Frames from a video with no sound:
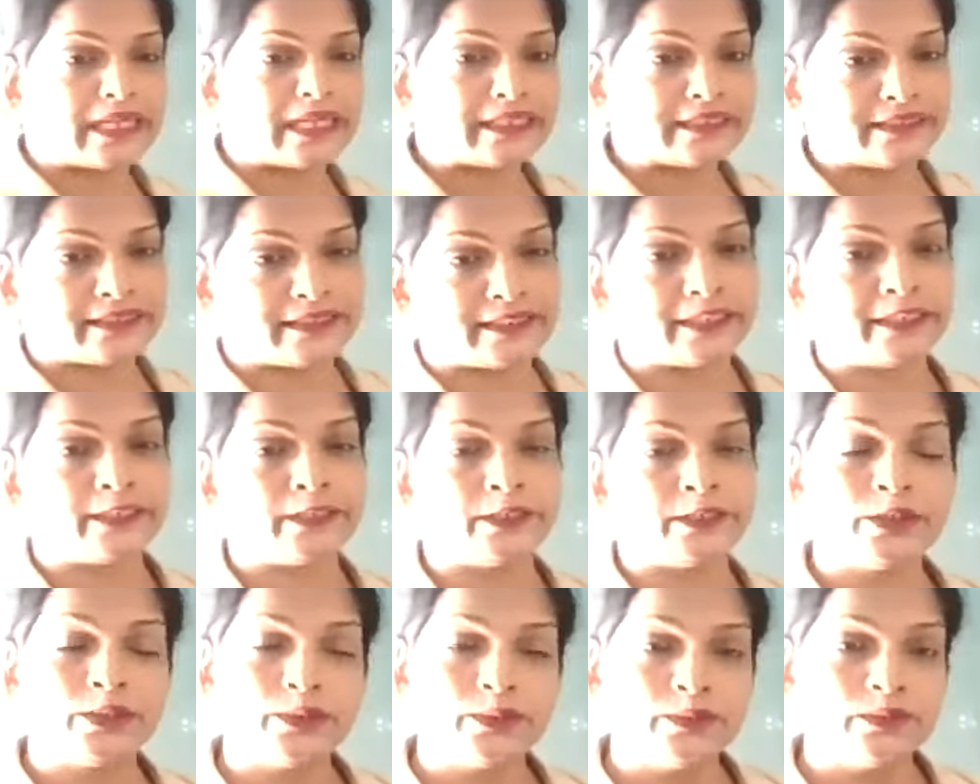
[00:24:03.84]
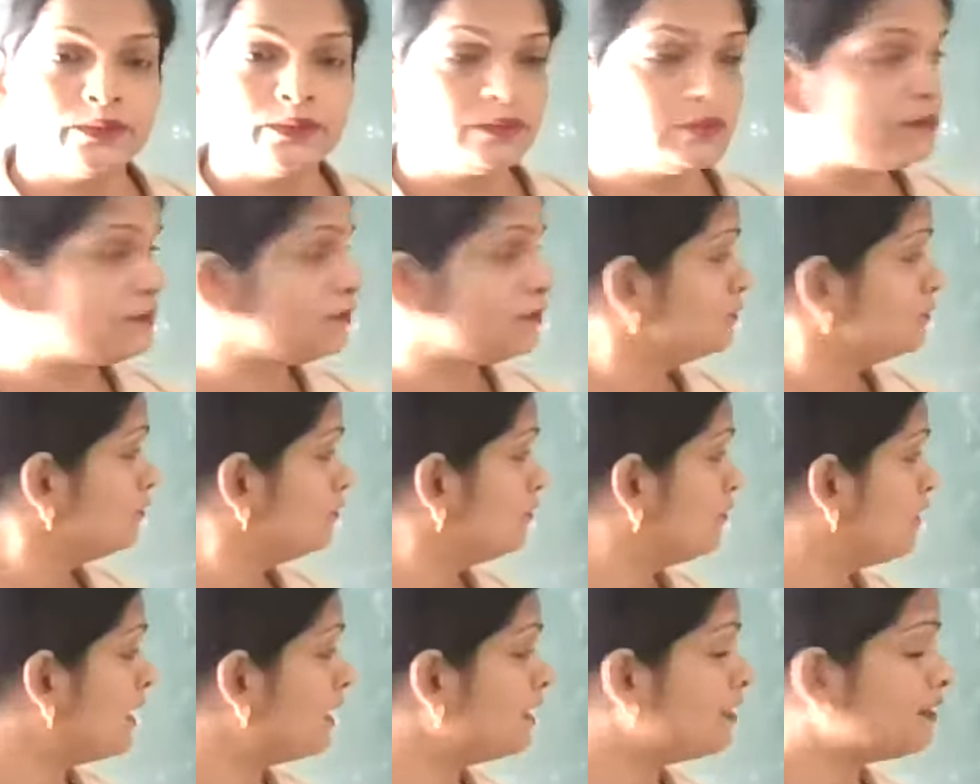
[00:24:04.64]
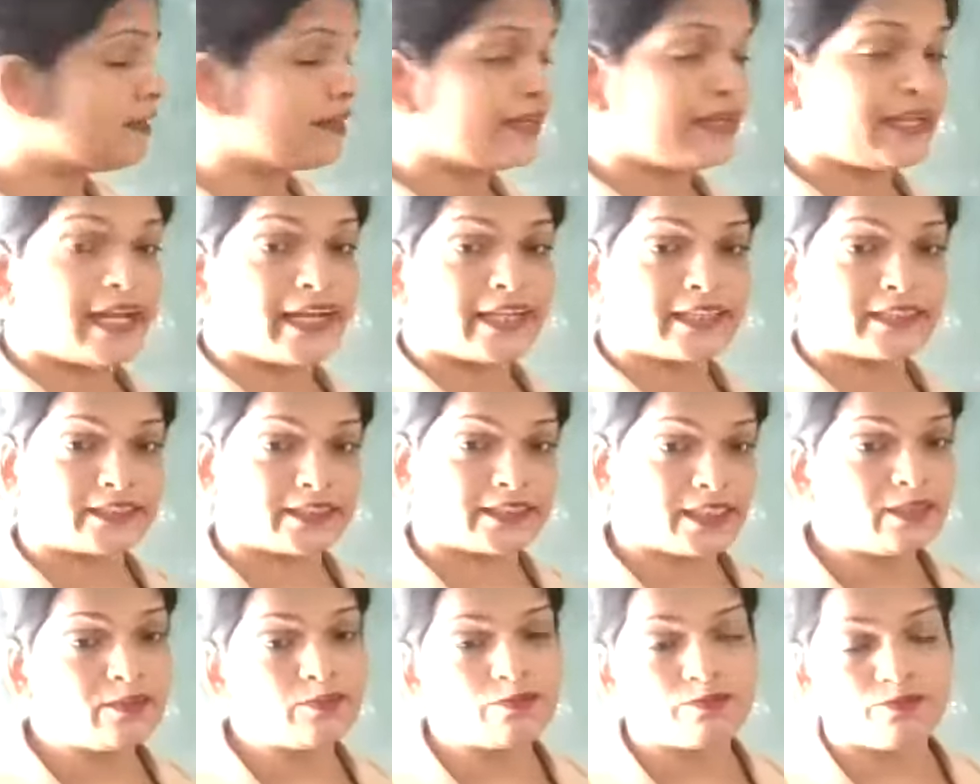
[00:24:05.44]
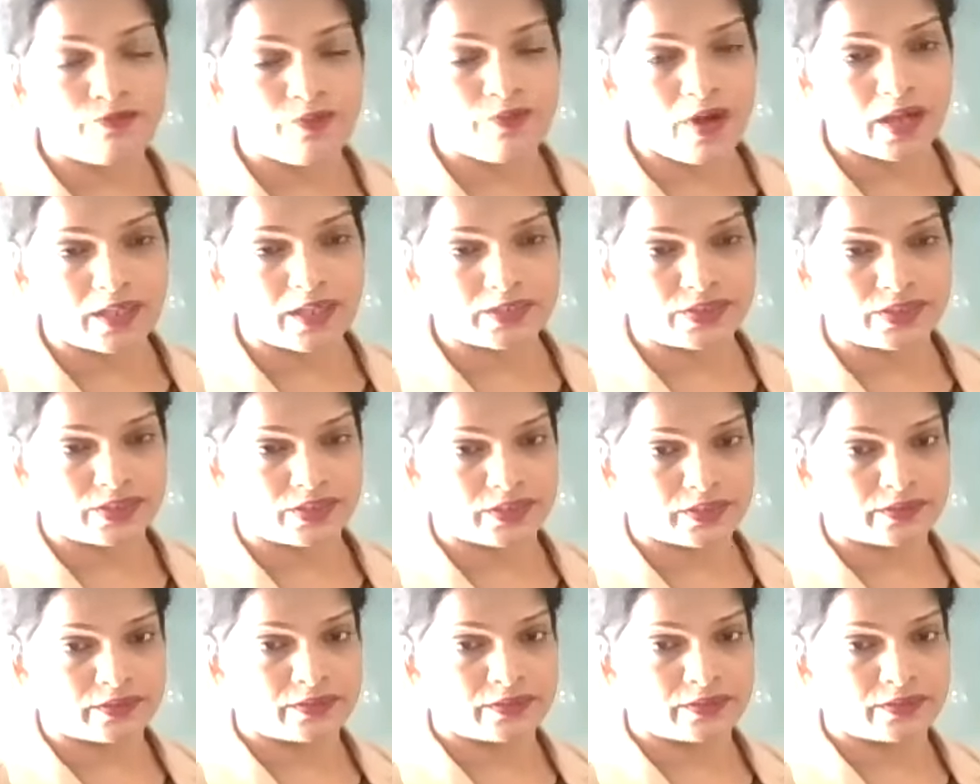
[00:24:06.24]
SN1 reaction fast.